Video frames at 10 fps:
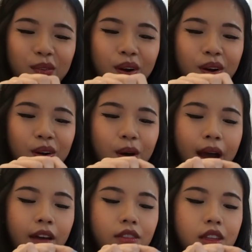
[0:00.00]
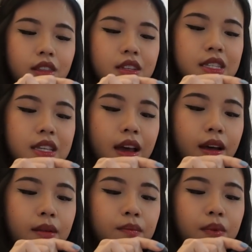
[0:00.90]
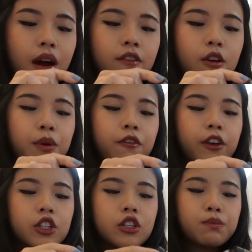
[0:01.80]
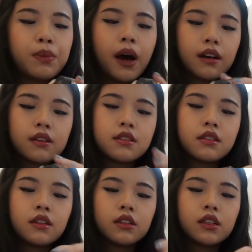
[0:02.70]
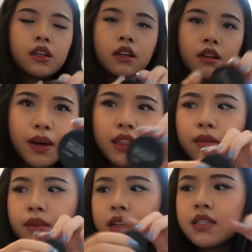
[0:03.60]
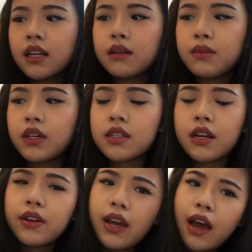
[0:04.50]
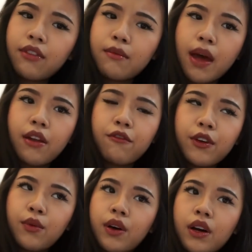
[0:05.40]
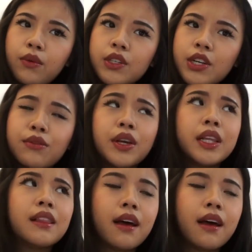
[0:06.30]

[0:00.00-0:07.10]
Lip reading: Well, I have the Sam Cover Perfection Pot Concealer. But I think I'm gonna sell it because I already have the Benefit one, which I really